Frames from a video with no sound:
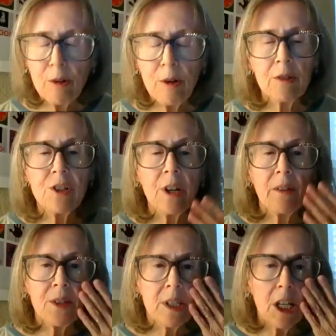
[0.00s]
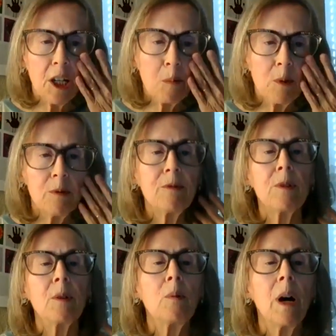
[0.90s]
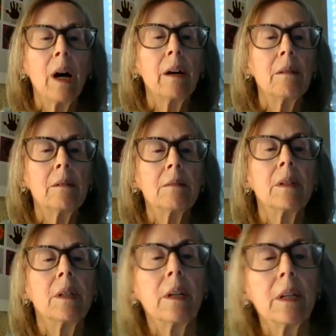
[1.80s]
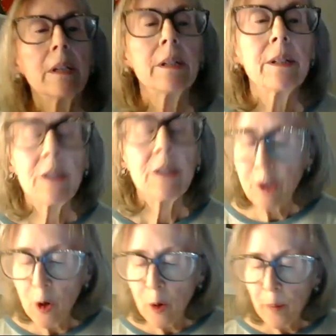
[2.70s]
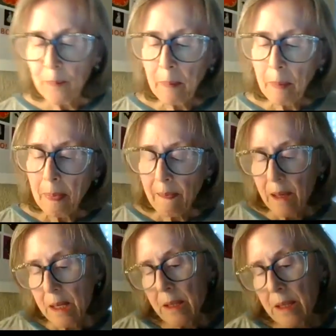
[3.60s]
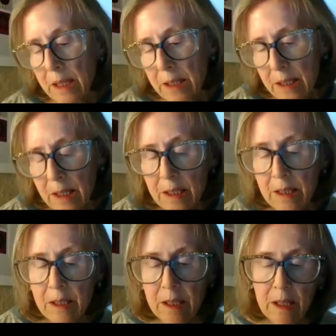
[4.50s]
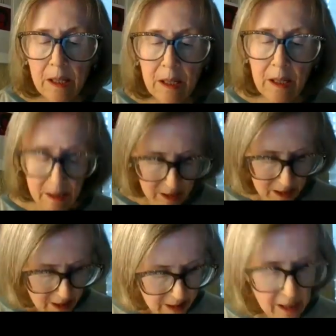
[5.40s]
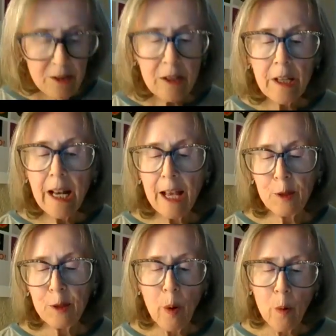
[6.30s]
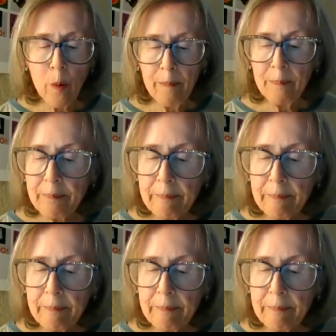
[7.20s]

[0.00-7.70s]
called Chef's Table for a while. So this is the next to the last poem.